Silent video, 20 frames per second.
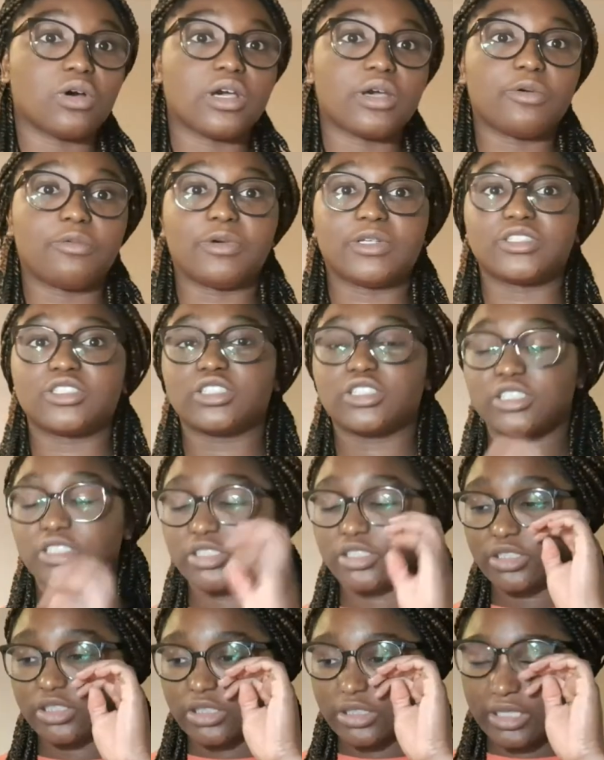which
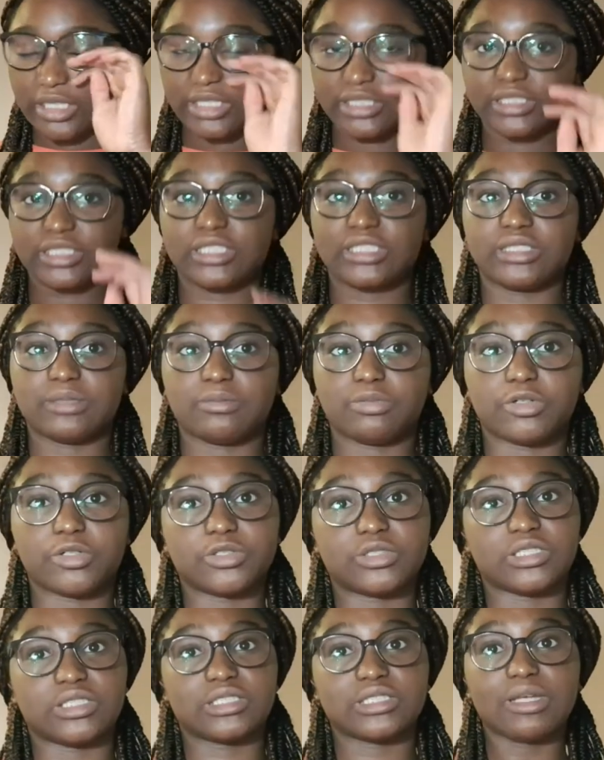is needed in
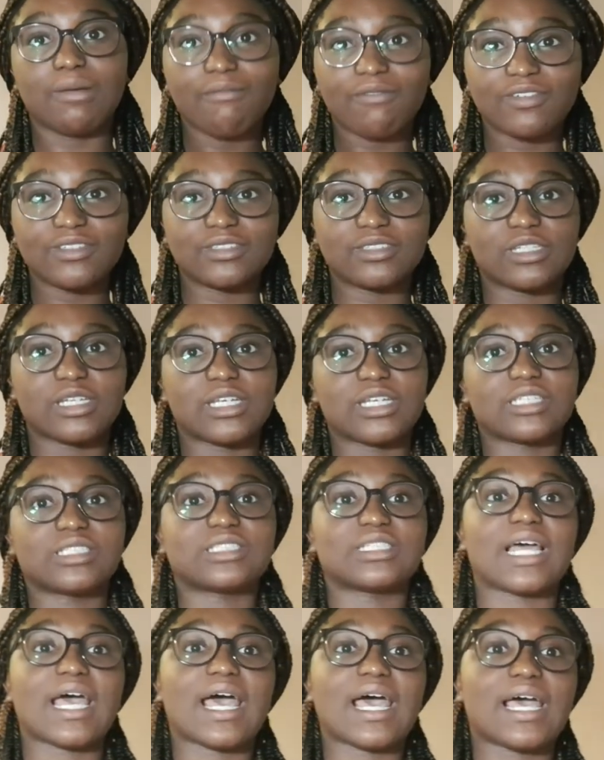protein synthesis,